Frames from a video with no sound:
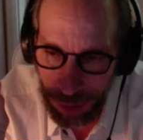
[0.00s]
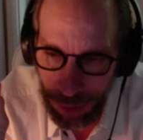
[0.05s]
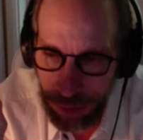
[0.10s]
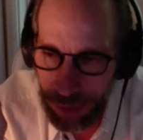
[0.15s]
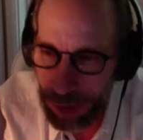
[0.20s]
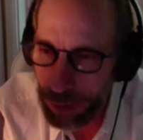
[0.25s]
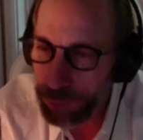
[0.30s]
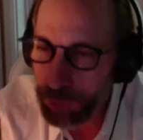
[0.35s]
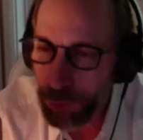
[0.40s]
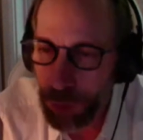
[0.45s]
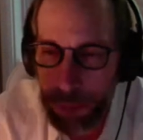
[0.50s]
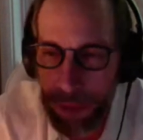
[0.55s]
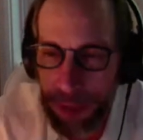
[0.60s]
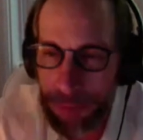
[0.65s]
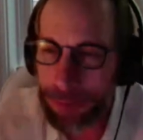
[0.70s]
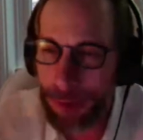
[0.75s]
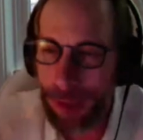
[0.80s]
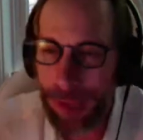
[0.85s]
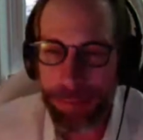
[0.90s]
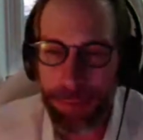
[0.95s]
And therefore,
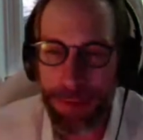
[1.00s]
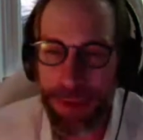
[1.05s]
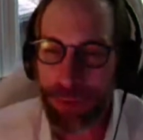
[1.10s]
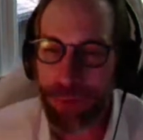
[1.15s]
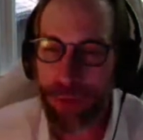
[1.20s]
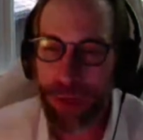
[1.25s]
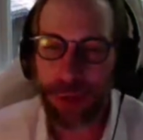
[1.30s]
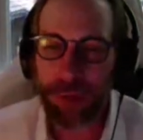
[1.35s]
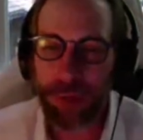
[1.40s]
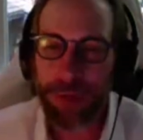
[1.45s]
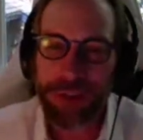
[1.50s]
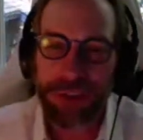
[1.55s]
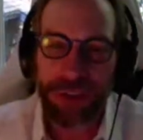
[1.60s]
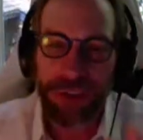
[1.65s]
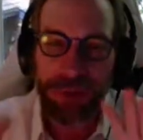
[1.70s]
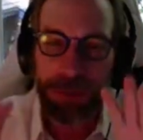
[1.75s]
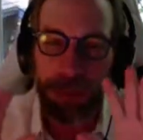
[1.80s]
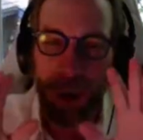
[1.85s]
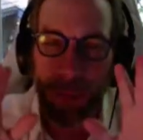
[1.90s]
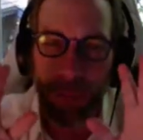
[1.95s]
people like me figured this
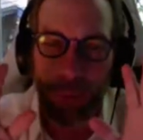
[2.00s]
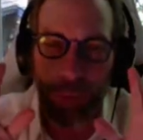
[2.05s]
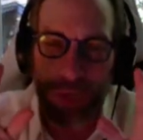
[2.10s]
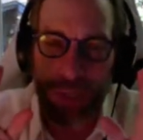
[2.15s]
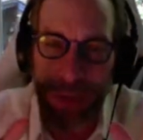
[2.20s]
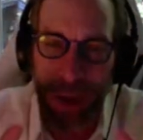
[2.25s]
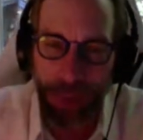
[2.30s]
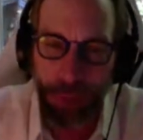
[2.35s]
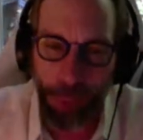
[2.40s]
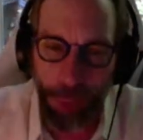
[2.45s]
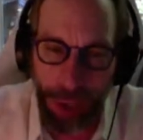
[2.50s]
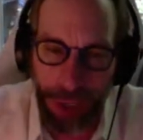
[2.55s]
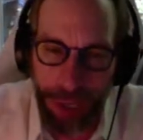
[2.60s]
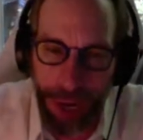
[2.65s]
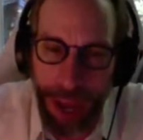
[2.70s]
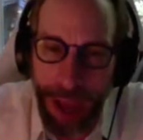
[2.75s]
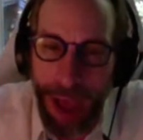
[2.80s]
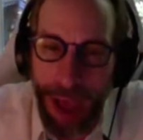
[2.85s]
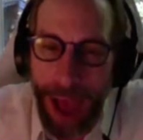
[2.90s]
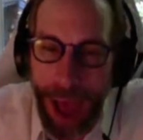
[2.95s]
experiment would never
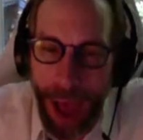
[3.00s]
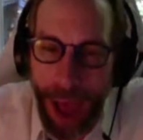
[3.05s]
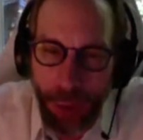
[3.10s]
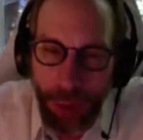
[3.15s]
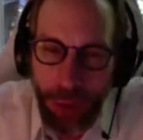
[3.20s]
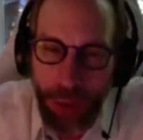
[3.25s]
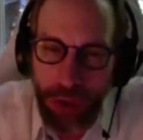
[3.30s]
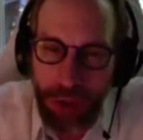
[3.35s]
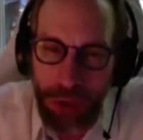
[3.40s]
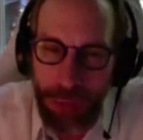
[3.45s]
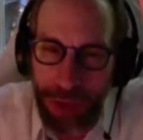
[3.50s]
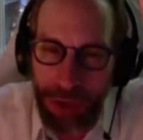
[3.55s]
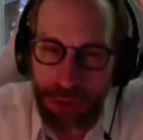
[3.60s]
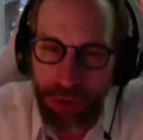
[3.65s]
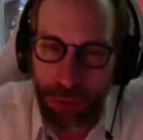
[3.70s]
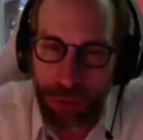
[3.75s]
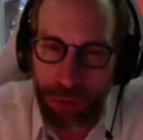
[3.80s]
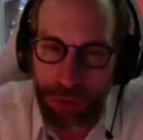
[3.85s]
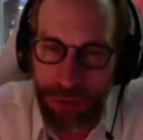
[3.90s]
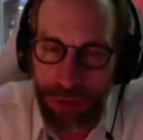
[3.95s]
work. How could you
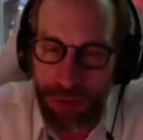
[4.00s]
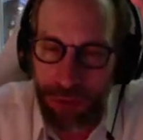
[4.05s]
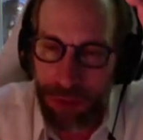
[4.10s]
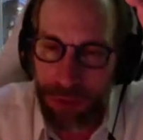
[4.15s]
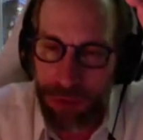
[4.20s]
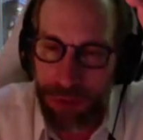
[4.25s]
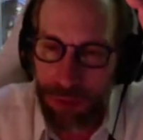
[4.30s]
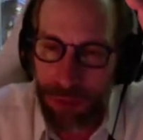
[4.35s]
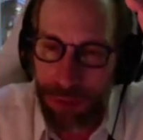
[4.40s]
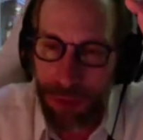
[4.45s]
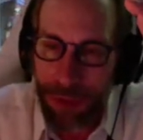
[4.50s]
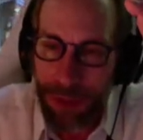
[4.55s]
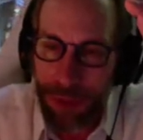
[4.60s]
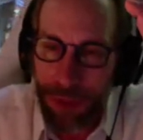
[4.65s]
measure a distance